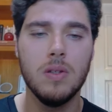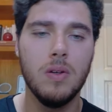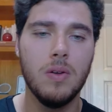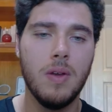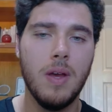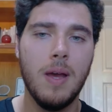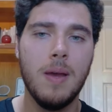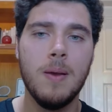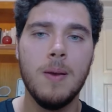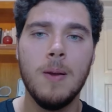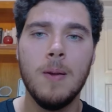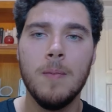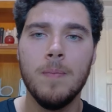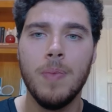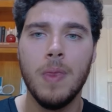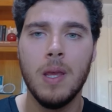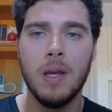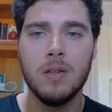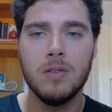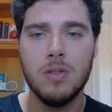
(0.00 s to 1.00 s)
Okay,
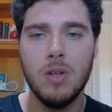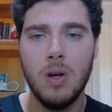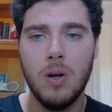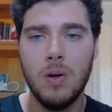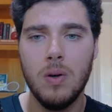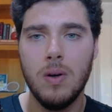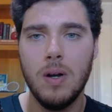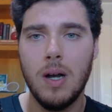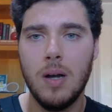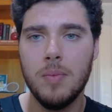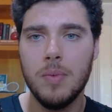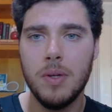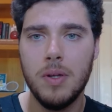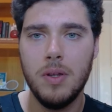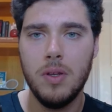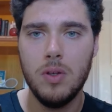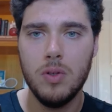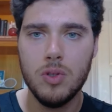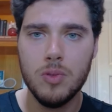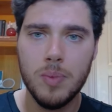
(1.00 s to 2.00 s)
so I'm going to
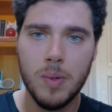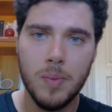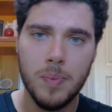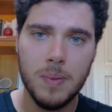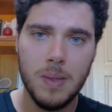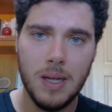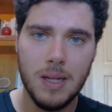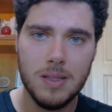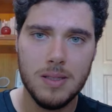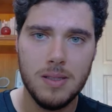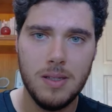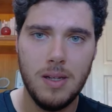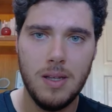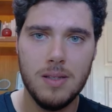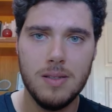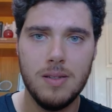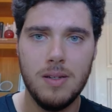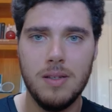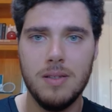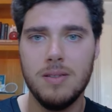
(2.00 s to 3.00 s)
use Perplexity
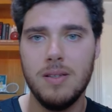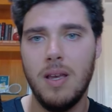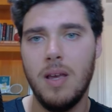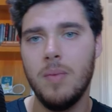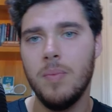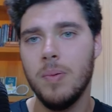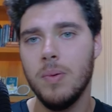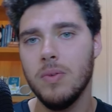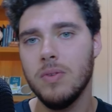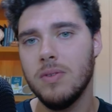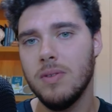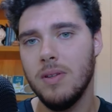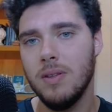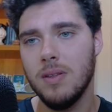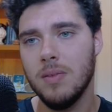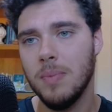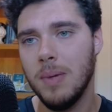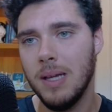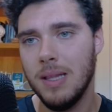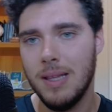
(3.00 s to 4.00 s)
as an example
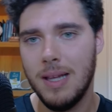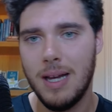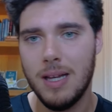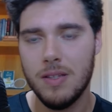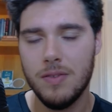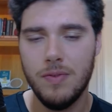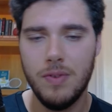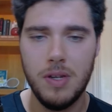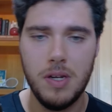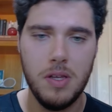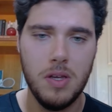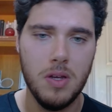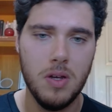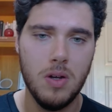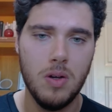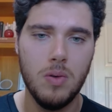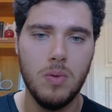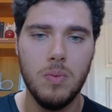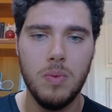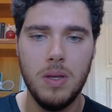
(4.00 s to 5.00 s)
since my last
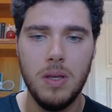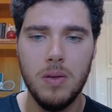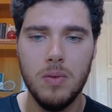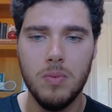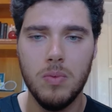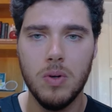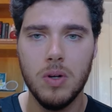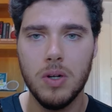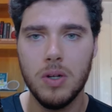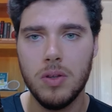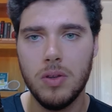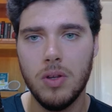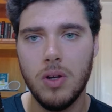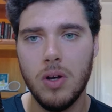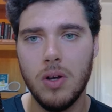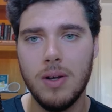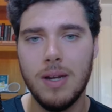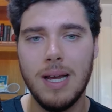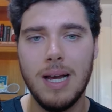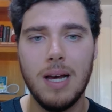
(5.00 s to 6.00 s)
video we worked
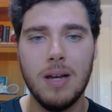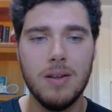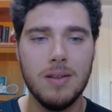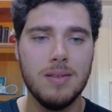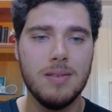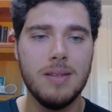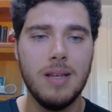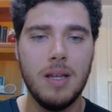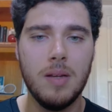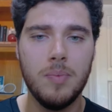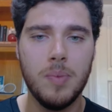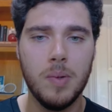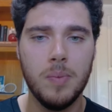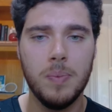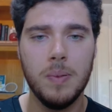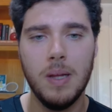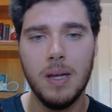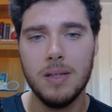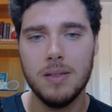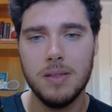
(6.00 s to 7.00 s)
on how to set
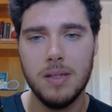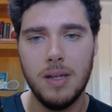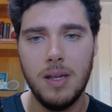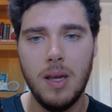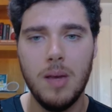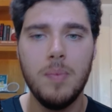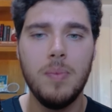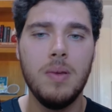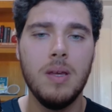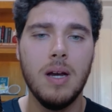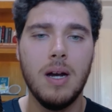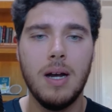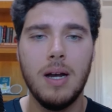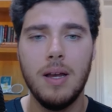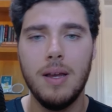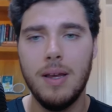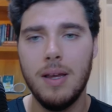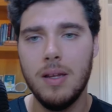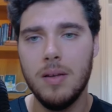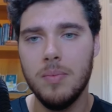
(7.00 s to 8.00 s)
Perplexity
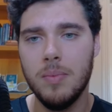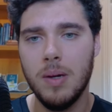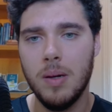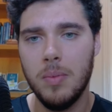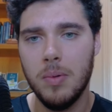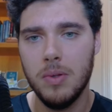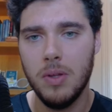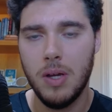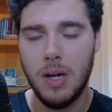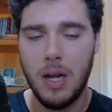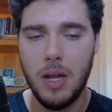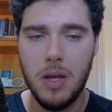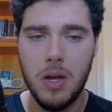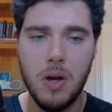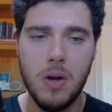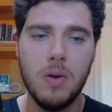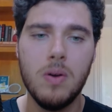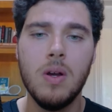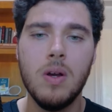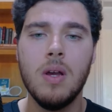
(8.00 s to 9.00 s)
API in
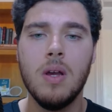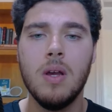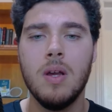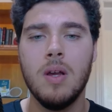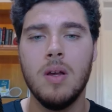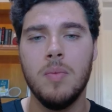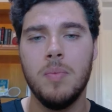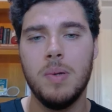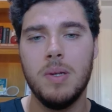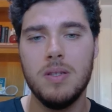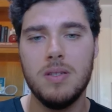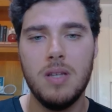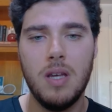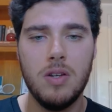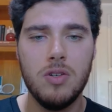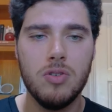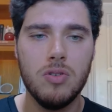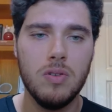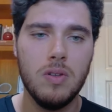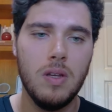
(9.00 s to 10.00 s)
Bubble.io. But
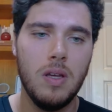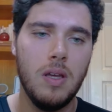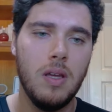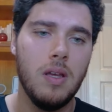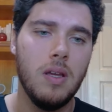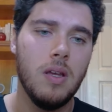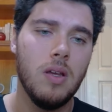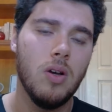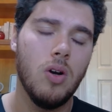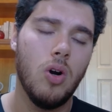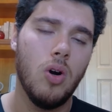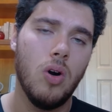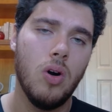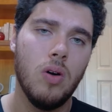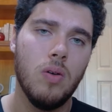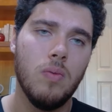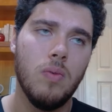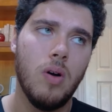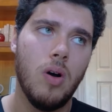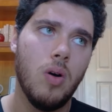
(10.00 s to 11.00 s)
essentially,
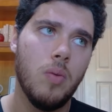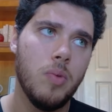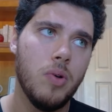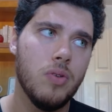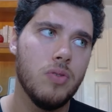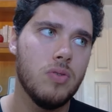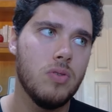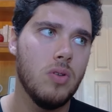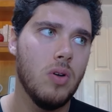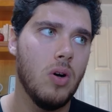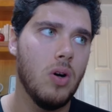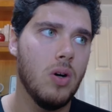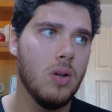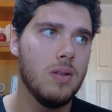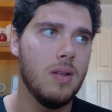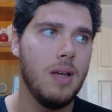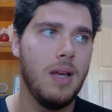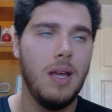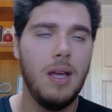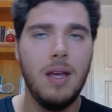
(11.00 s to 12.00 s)
almost all
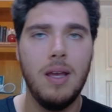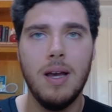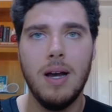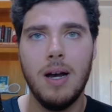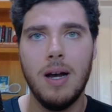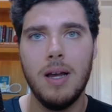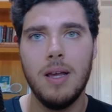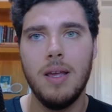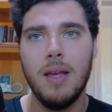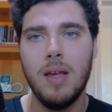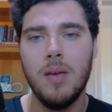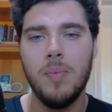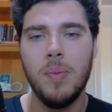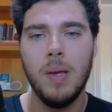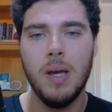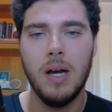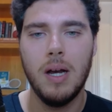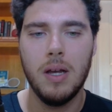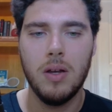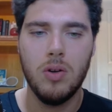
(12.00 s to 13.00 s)
the AI
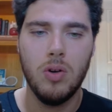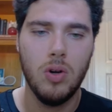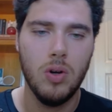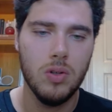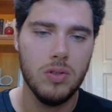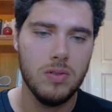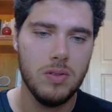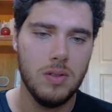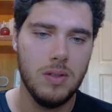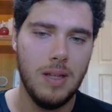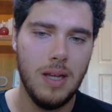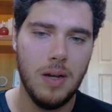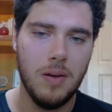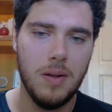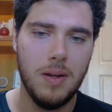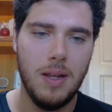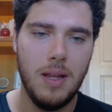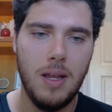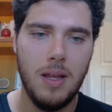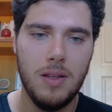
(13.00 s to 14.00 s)
API calls
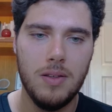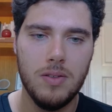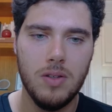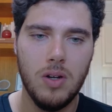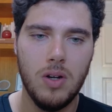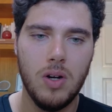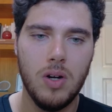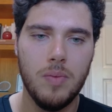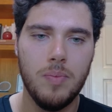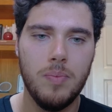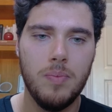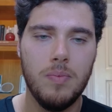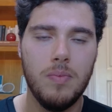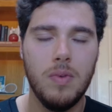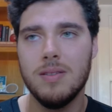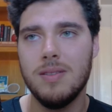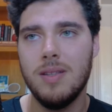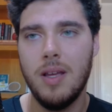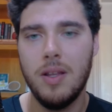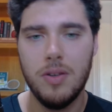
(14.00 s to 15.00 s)
nowadays are
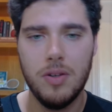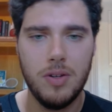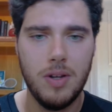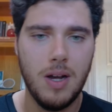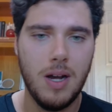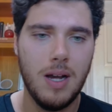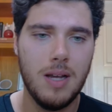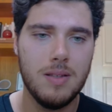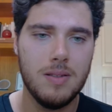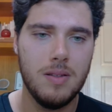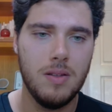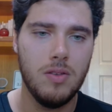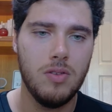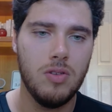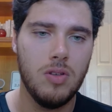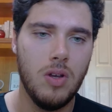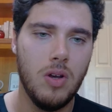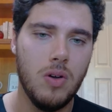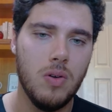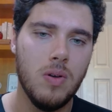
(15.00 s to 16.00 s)
standardized, and
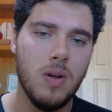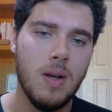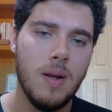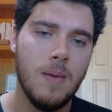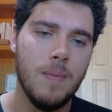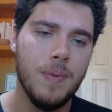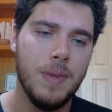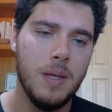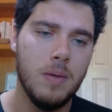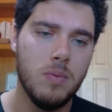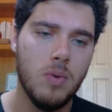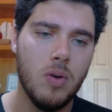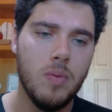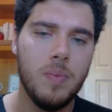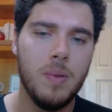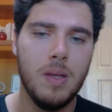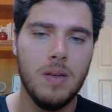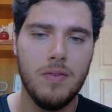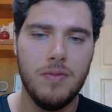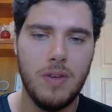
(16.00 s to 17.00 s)
so it will
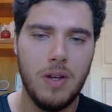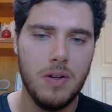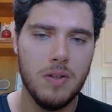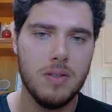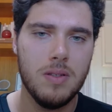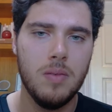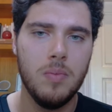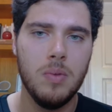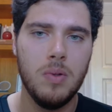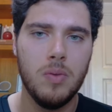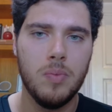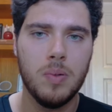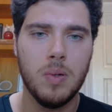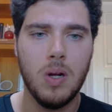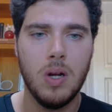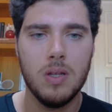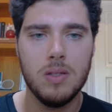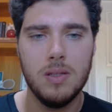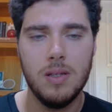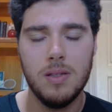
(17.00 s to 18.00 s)
be a very similar
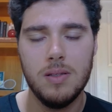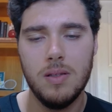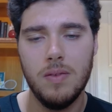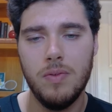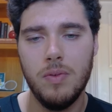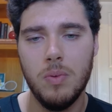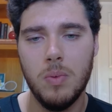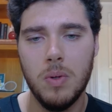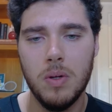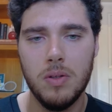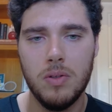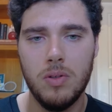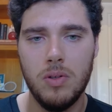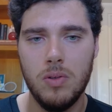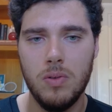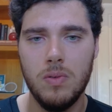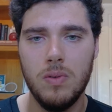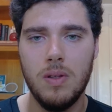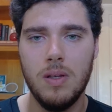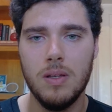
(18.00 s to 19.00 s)
process if you want to
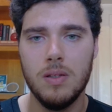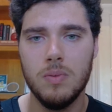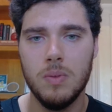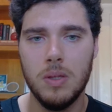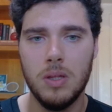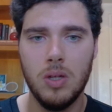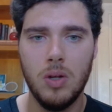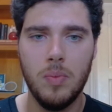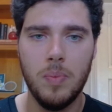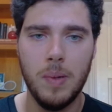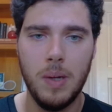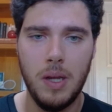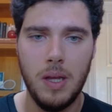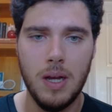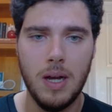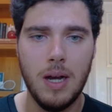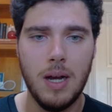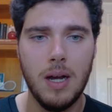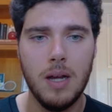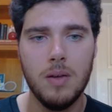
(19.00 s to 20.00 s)
do this with
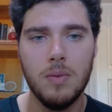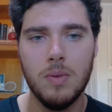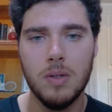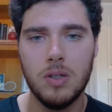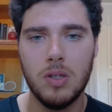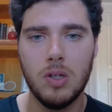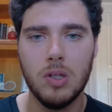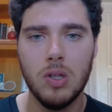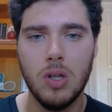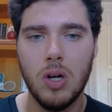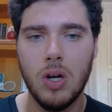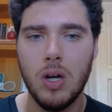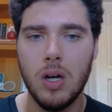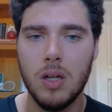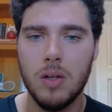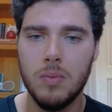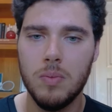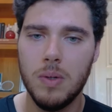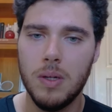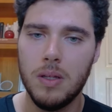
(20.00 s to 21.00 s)
OpenAI, with
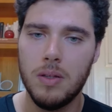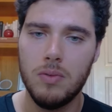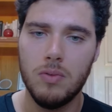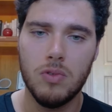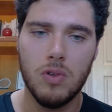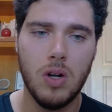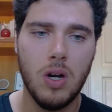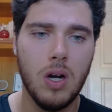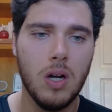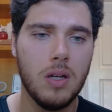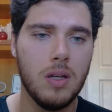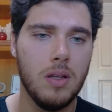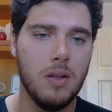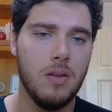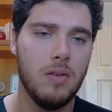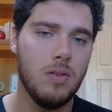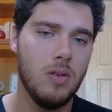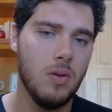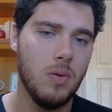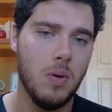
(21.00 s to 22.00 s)
Claude, with Grok, and
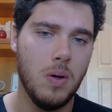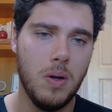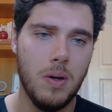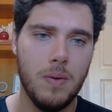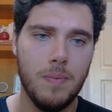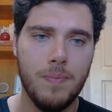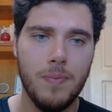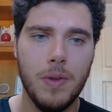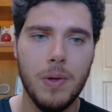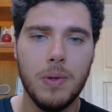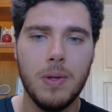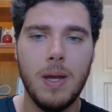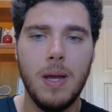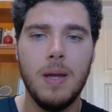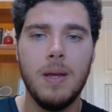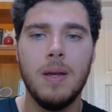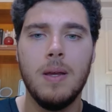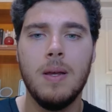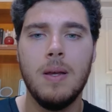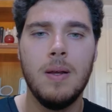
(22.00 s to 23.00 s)
so on.
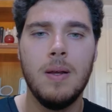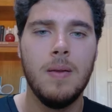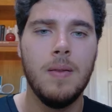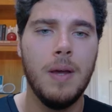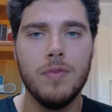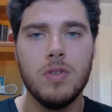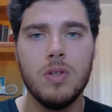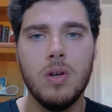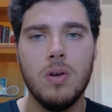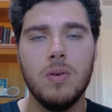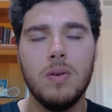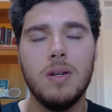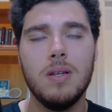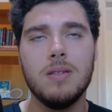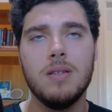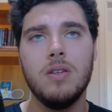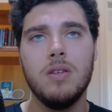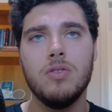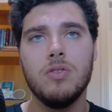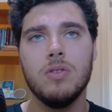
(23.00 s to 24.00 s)
Okay. So
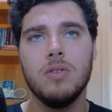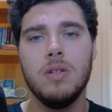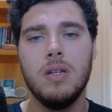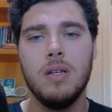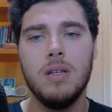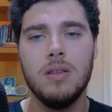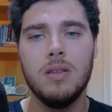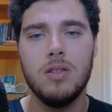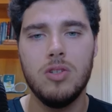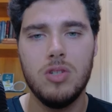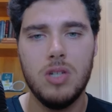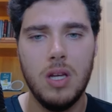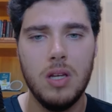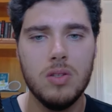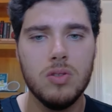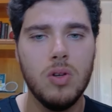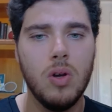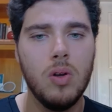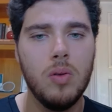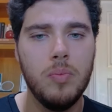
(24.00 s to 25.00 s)
essentially, the
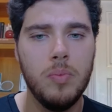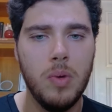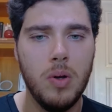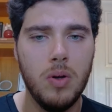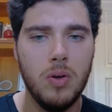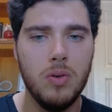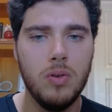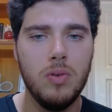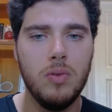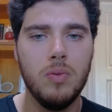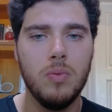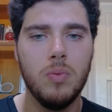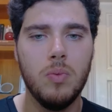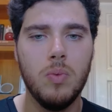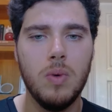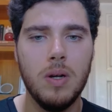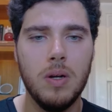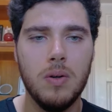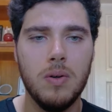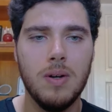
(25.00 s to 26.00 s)
JSON mode
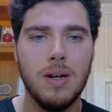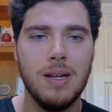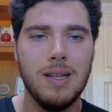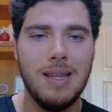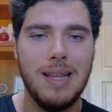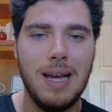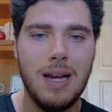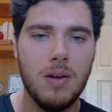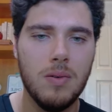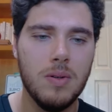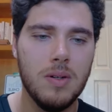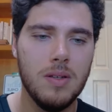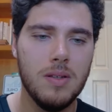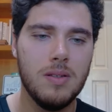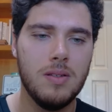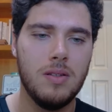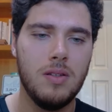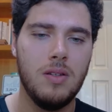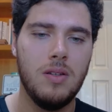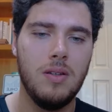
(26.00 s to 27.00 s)
will allow
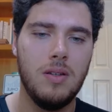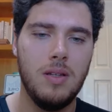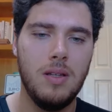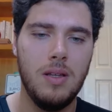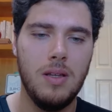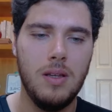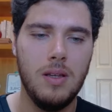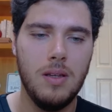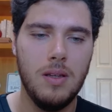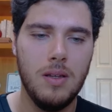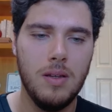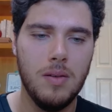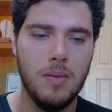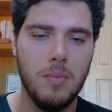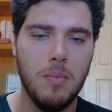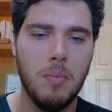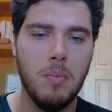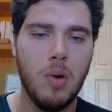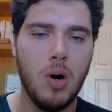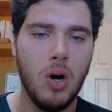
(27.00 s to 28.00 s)
us the
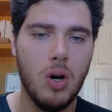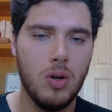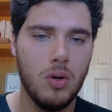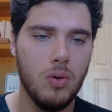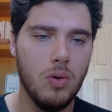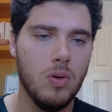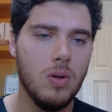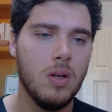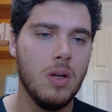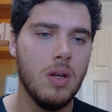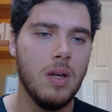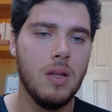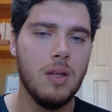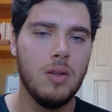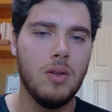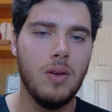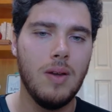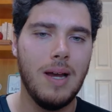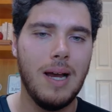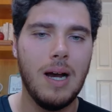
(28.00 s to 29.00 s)
model
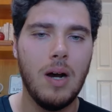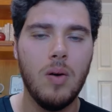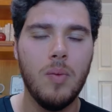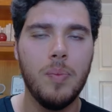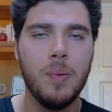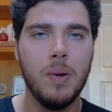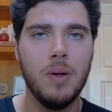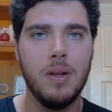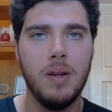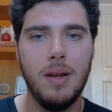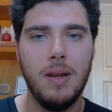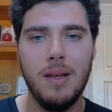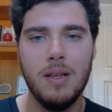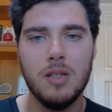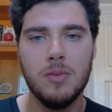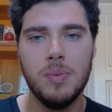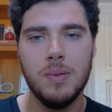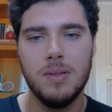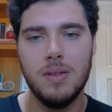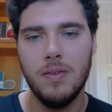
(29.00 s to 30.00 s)
to output a
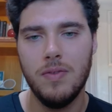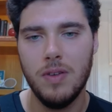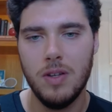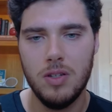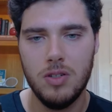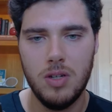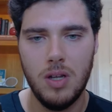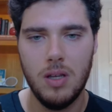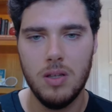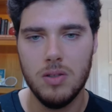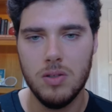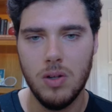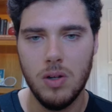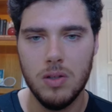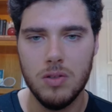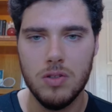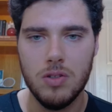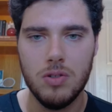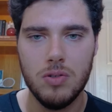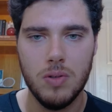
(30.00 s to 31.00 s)
specific
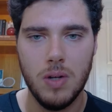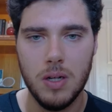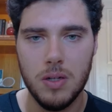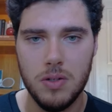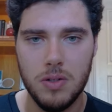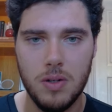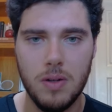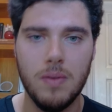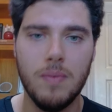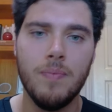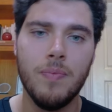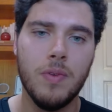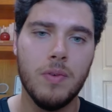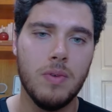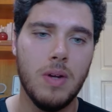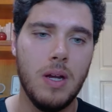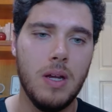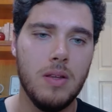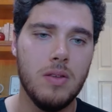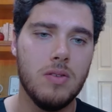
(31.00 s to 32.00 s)
JSON structure,
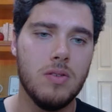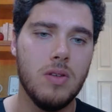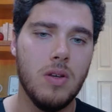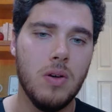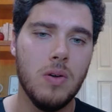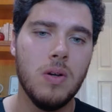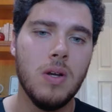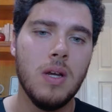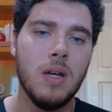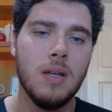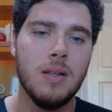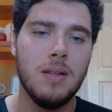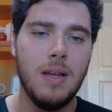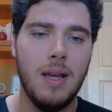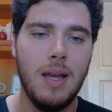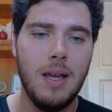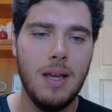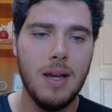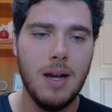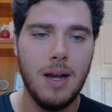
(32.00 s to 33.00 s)
right? So the
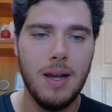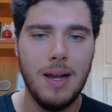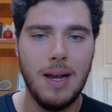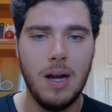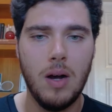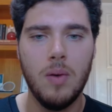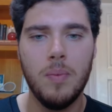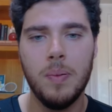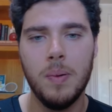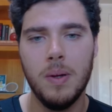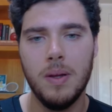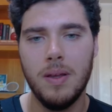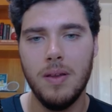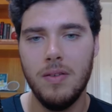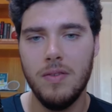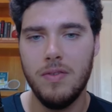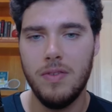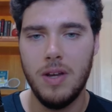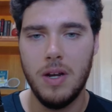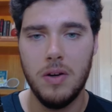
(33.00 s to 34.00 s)
AI output
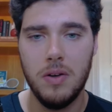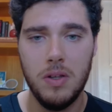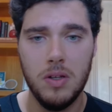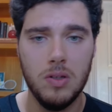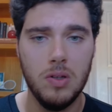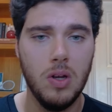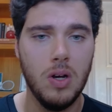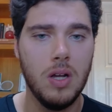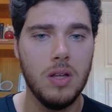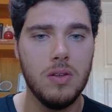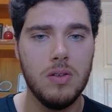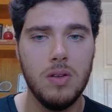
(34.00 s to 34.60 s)
can vary a lot.